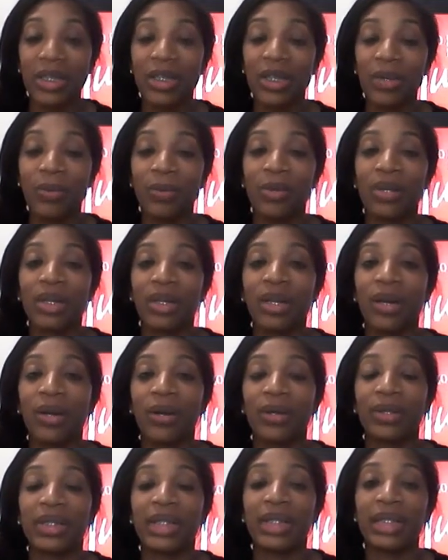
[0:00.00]
She wanted
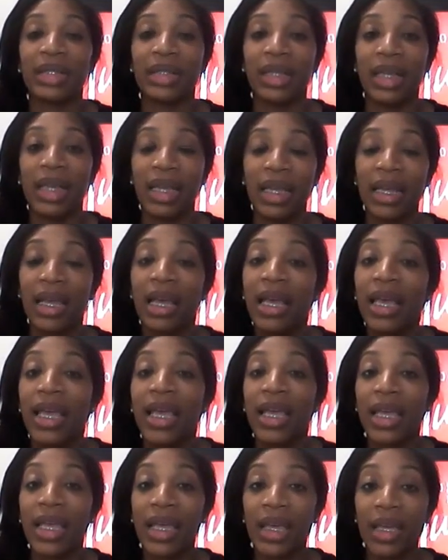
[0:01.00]
her to see
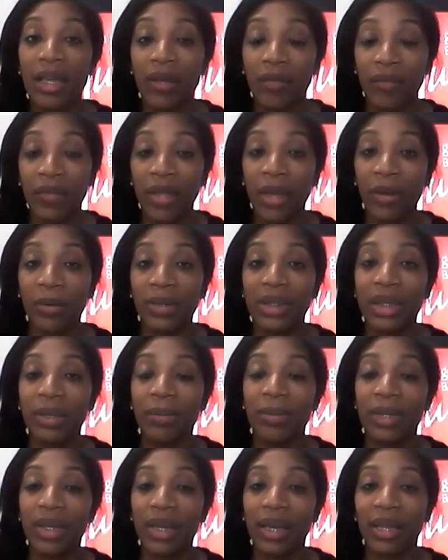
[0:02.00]
if they were
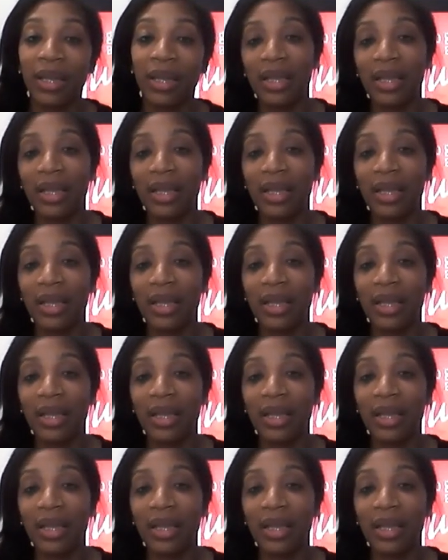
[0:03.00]
sleeping together.